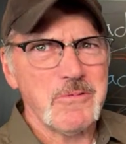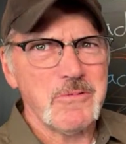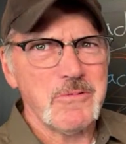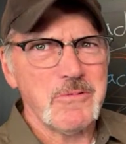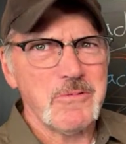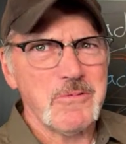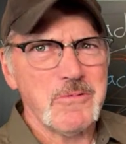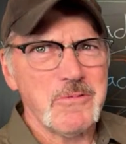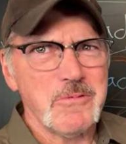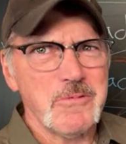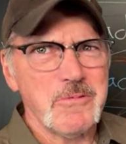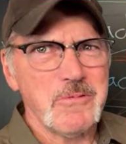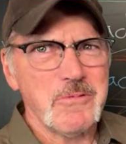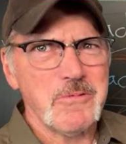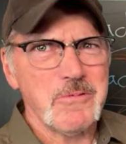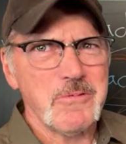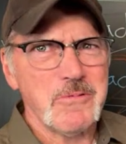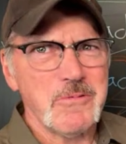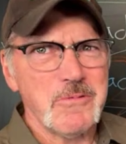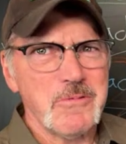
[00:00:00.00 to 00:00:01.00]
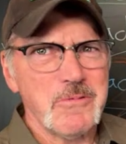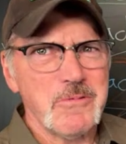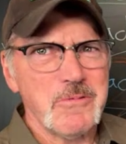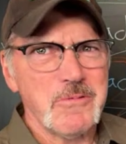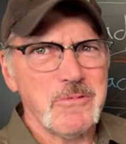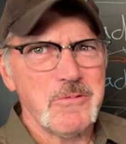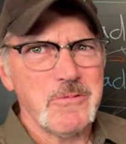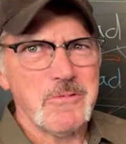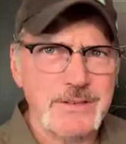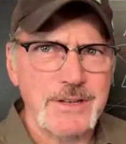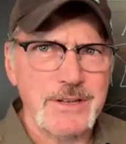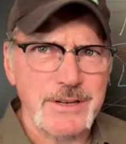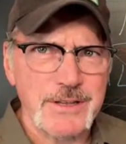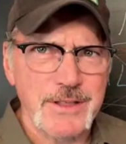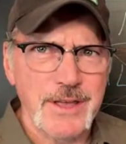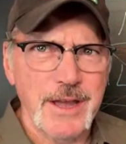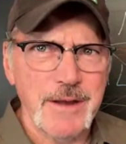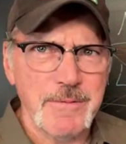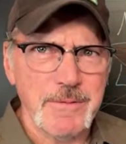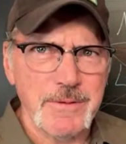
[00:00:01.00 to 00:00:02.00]
to take care of that, and I'll tell you
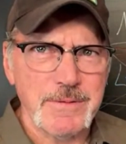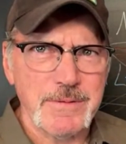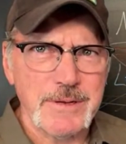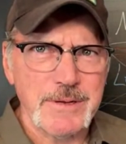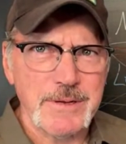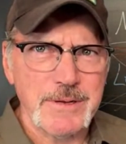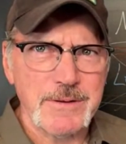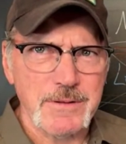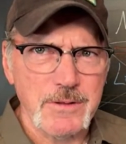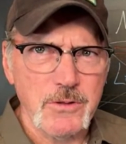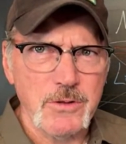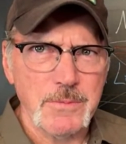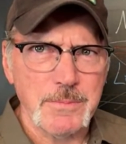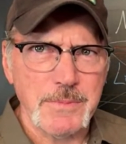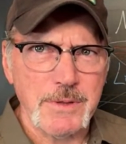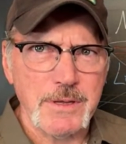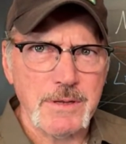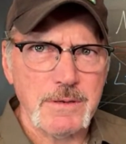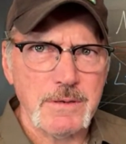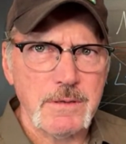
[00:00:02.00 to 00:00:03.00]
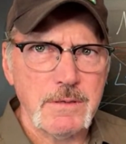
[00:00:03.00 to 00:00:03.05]
that one here in a little bit.